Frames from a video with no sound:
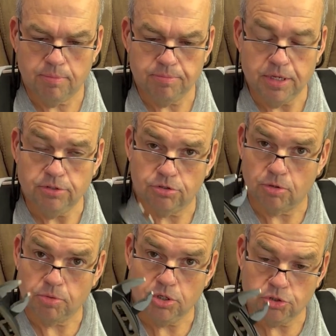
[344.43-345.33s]
These are
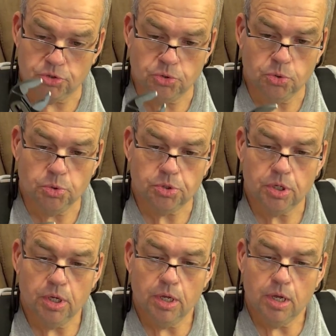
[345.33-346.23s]
some good tools.
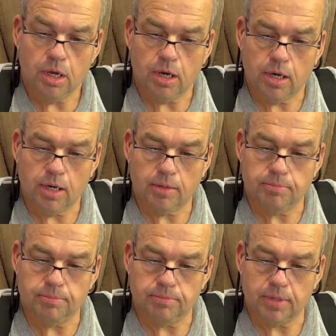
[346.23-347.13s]

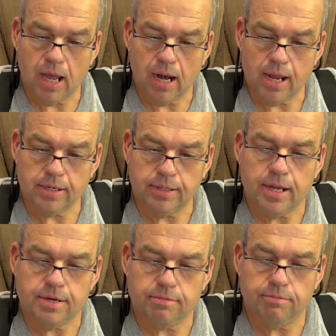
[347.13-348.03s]
I like
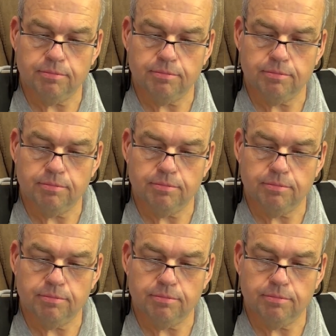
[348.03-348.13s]
that,